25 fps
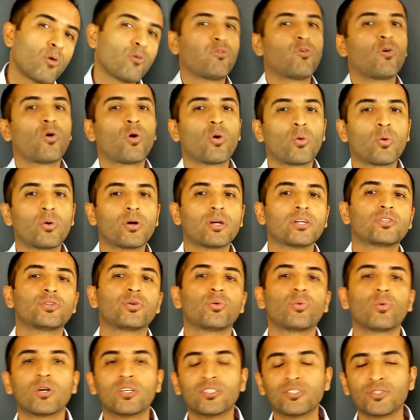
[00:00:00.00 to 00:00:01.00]
forward
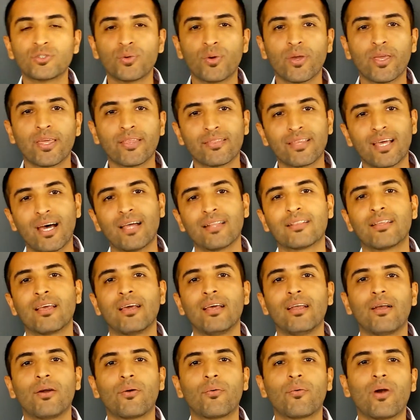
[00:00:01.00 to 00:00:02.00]
towards doing that,
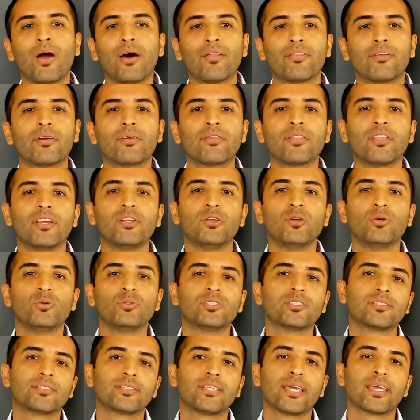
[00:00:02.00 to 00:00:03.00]
rather than you
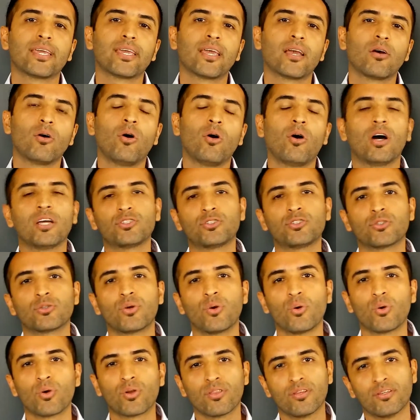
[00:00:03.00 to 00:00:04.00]
just thinking, oh, I should
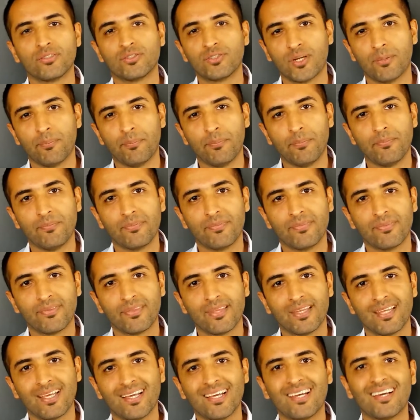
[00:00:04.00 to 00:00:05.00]
go to the gym.
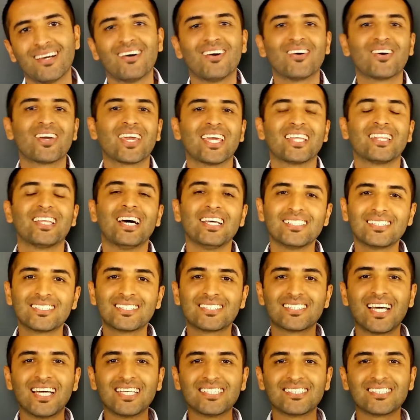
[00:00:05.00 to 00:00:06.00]
Okay,
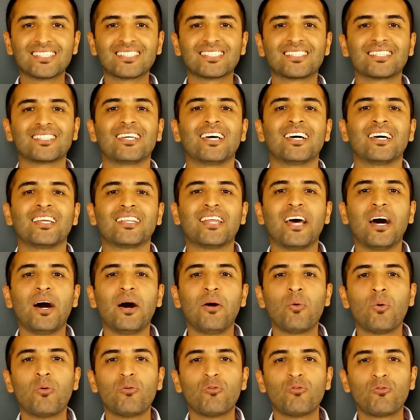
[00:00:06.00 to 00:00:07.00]

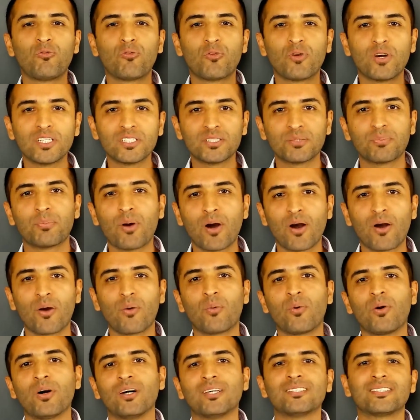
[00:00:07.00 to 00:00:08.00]
that first
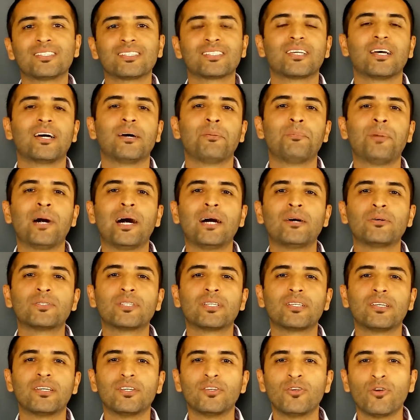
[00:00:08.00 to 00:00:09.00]
part was
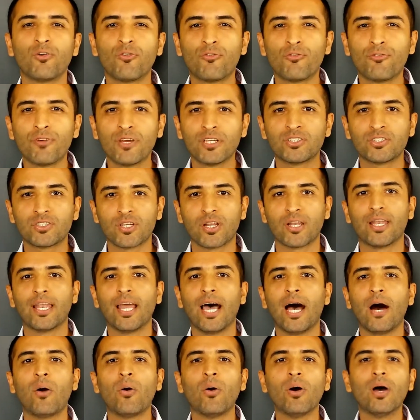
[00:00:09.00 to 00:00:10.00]
about your vision.
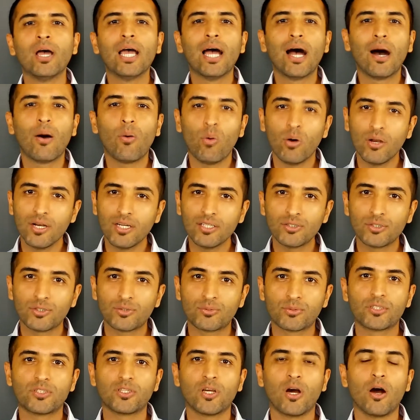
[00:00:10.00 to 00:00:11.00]
Now, I want to
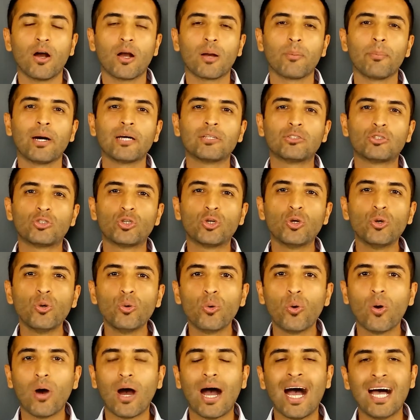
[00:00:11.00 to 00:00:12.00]
talk about
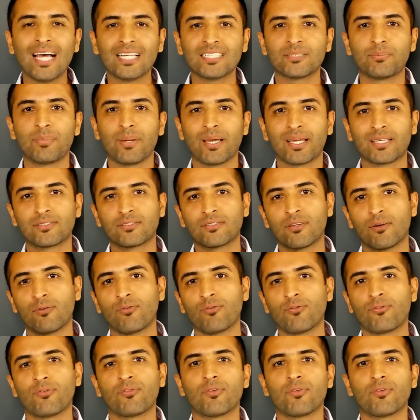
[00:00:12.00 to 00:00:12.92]
two aspects of